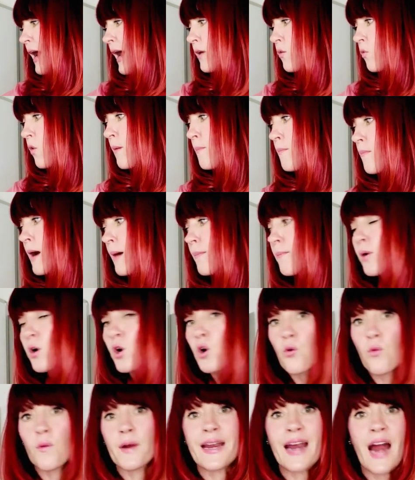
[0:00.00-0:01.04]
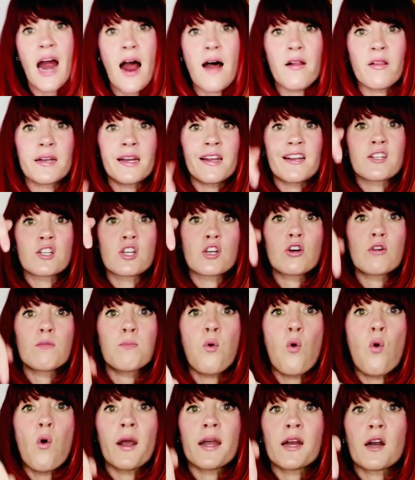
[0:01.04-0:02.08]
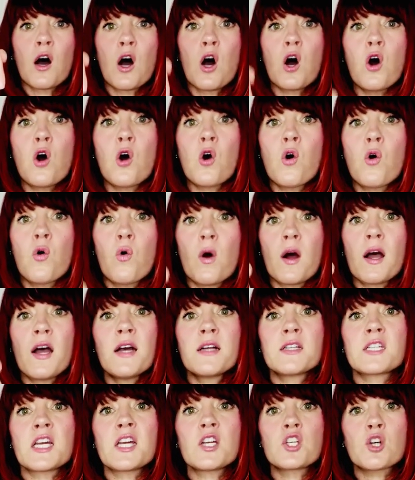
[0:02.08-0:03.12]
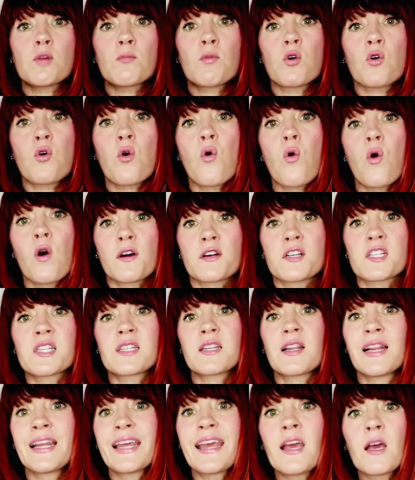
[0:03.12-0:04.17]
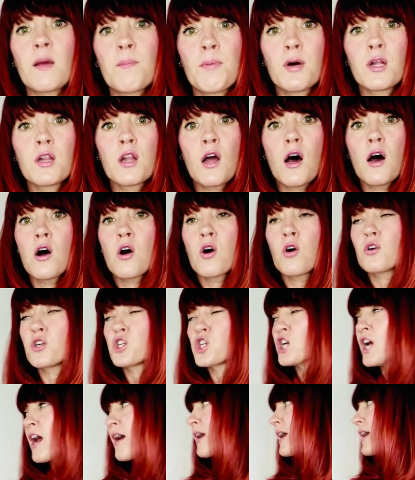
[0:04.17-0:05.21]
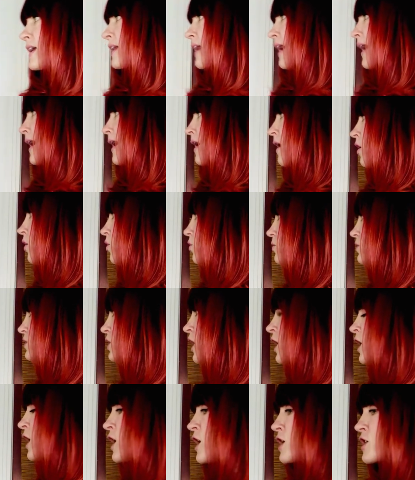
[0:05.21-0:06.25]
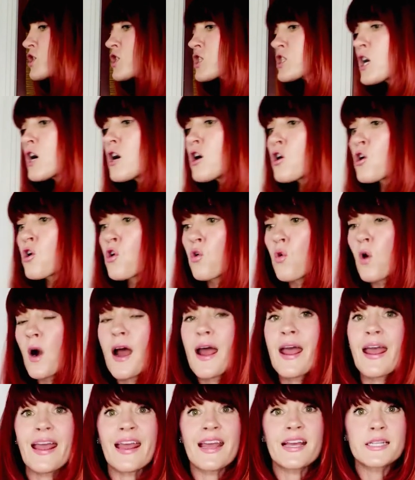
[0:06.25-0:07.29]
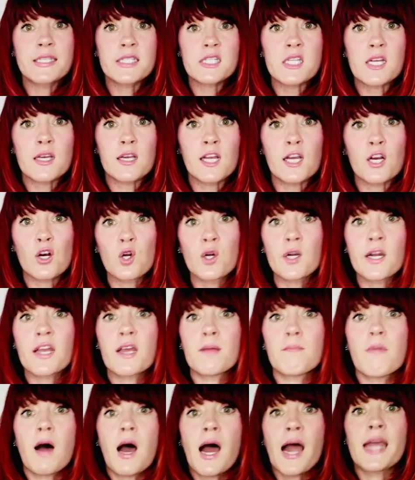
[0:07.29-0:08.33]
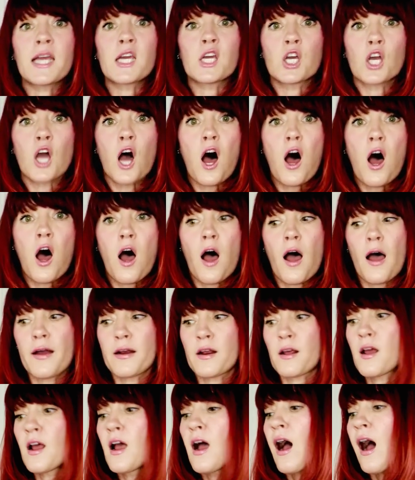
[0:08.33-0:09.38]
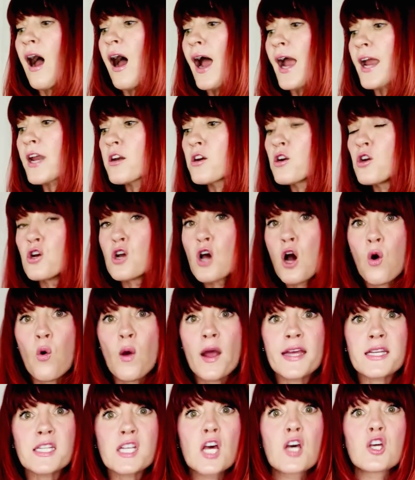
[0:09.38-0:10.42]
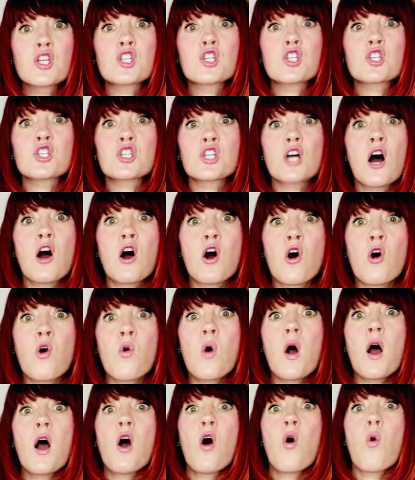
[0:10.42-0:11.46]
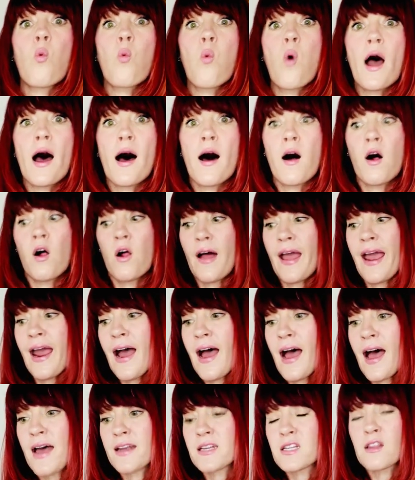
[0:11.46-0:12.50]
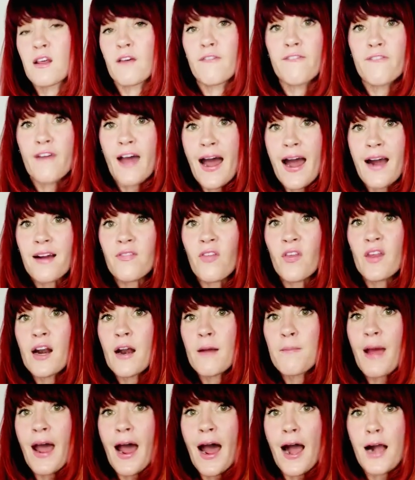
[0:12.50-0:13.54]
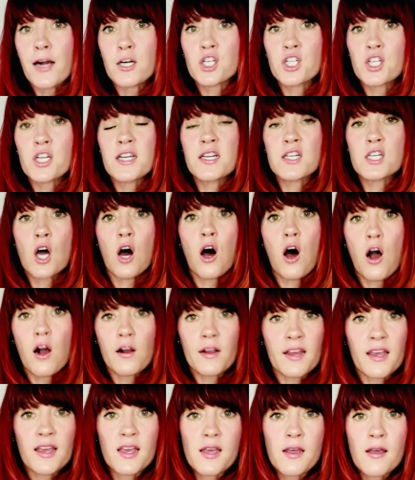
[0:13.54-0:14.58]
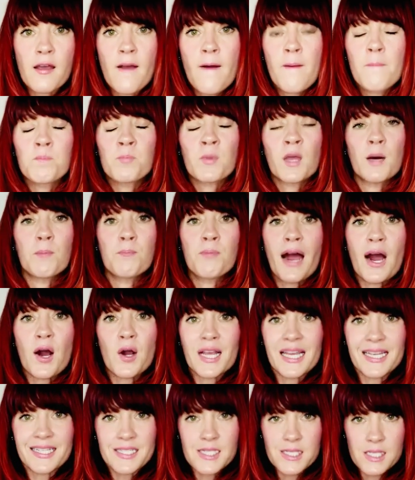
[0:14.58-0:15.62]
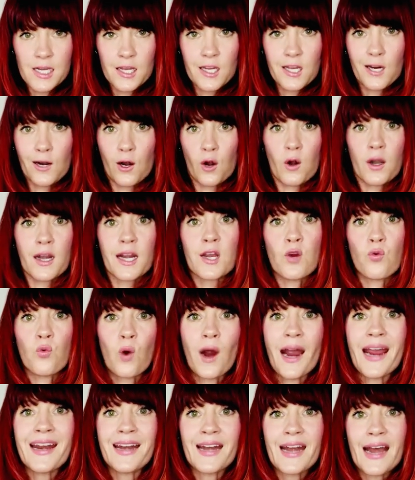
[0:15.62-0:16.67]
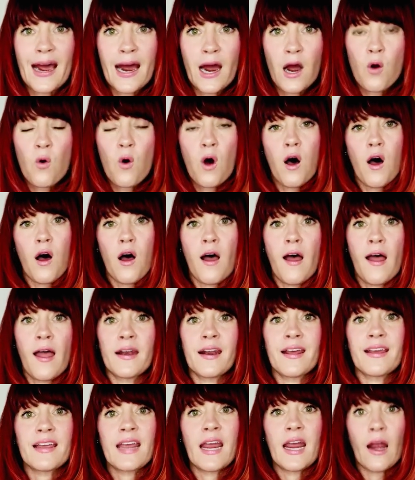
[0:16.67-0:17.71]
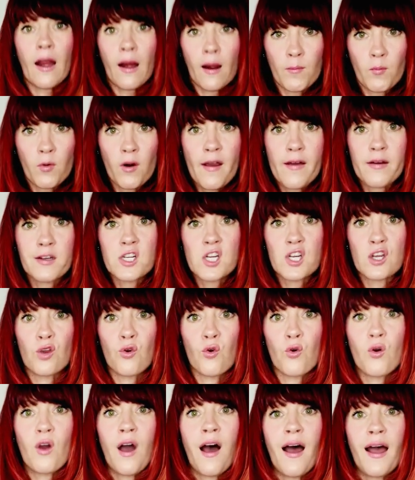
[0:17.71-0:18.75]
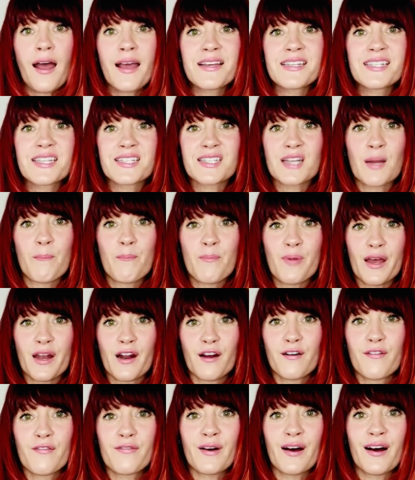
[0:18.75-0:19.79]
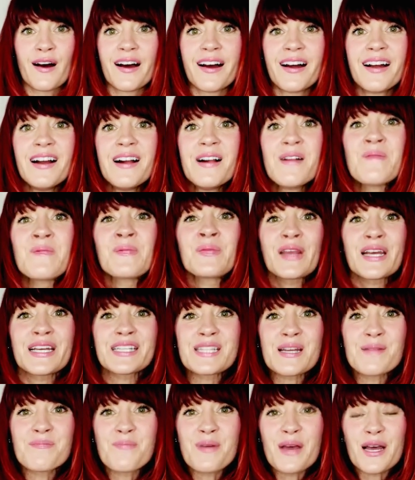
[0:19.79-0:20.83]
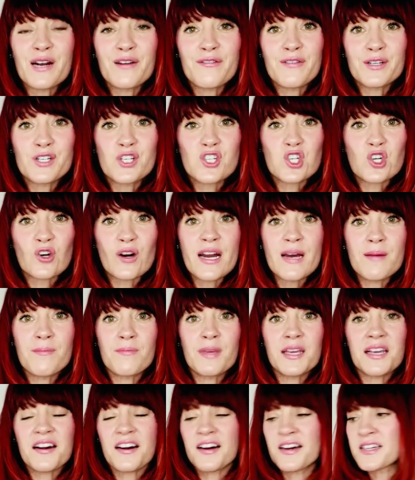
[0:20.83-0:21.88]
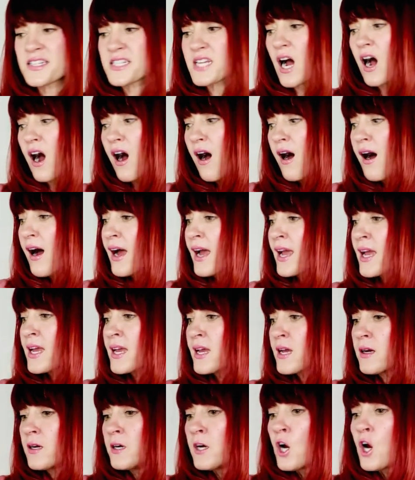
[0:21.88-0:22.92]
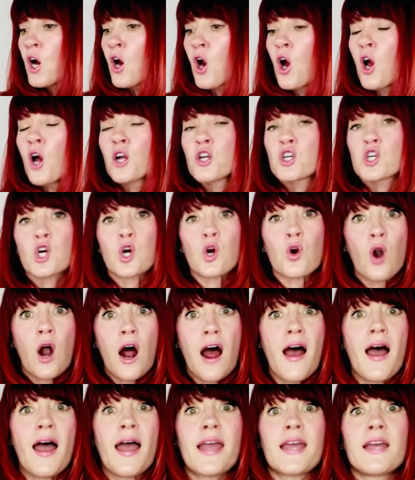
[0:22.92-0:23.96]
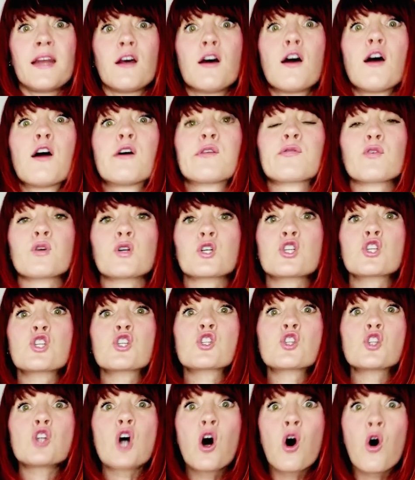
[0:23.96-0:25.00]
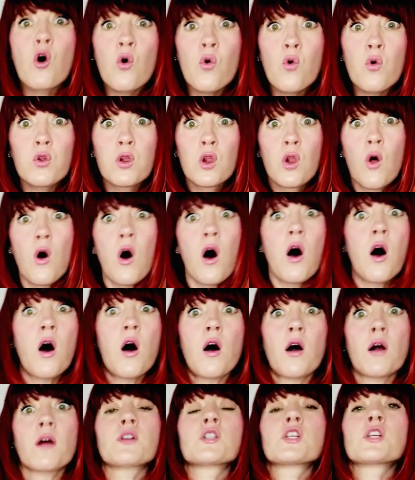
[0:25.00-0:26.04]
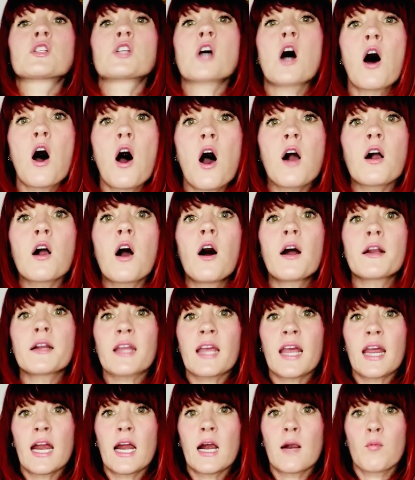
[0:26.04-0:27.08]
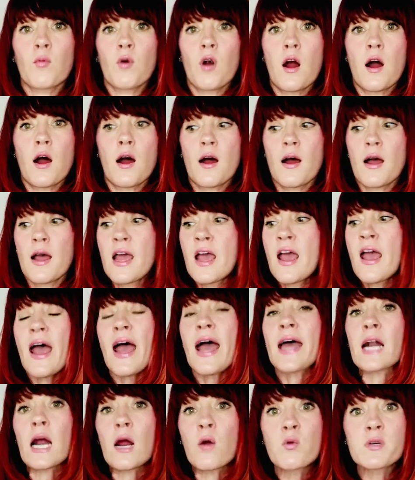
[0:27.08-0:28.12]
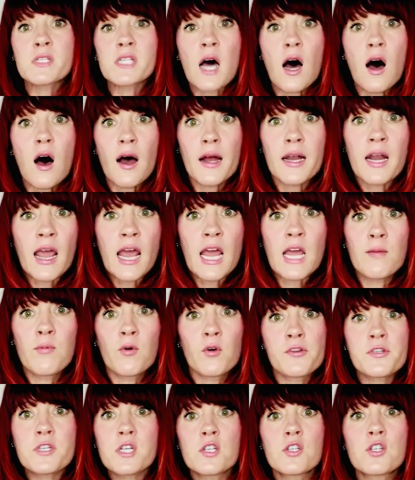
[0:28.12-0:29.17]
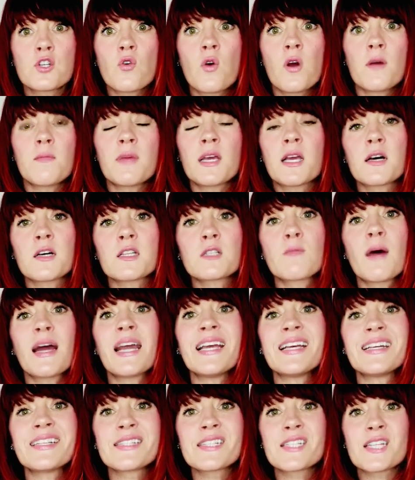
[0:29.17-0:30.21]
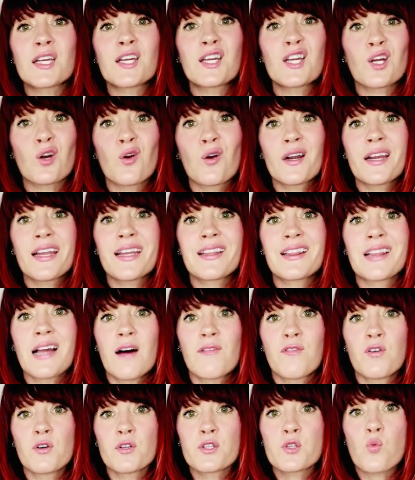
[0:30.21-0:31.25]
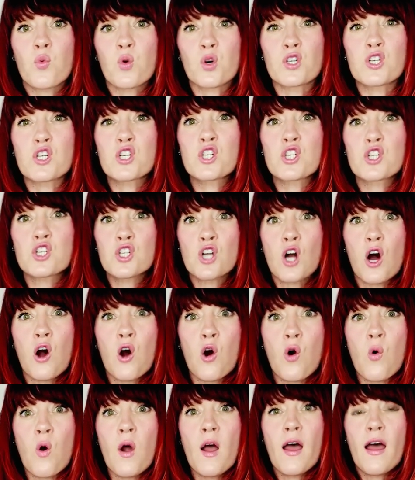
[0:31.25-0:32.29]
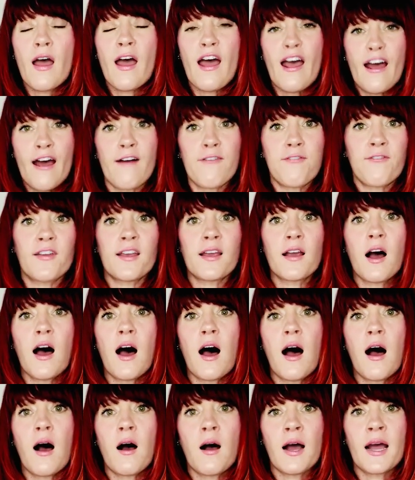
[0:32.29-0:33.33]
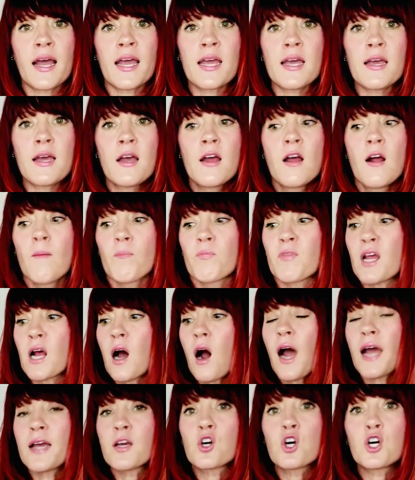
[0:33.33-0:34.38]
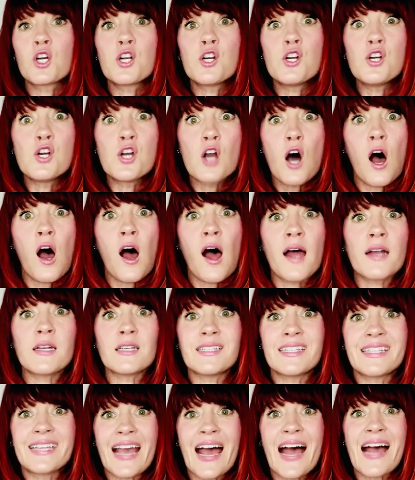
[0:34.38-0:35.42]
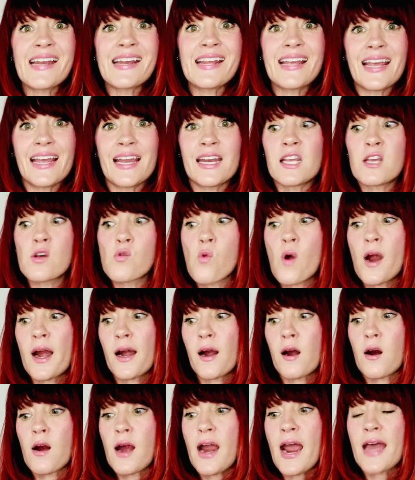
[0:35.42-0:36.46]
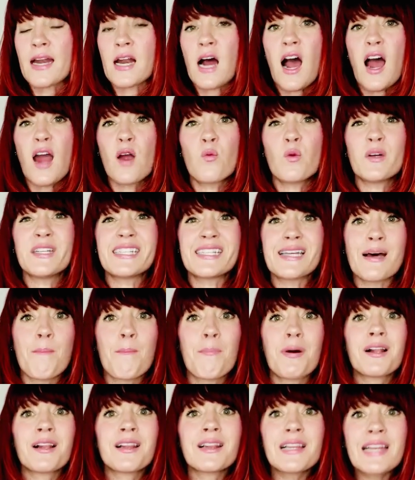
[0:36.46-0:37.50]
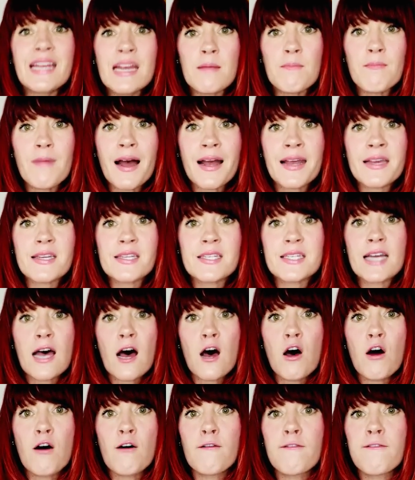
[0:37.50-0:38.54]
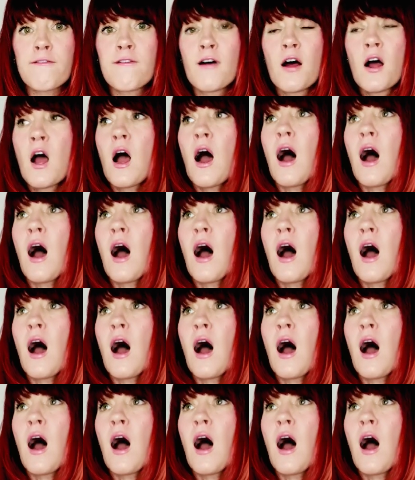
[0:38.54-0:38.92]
And remember, Reality 2.0 teachable course, link below, check it out. So insecurity, my God, I know it so well. And the fact that I'm actually talking about insecurity right now on camera to you guys is a bit of a trip, because I tried for so long to talk on camera and I was unable to do it because my insecurity levels were so effing high that I could not get anywhere, and I would deplete myself.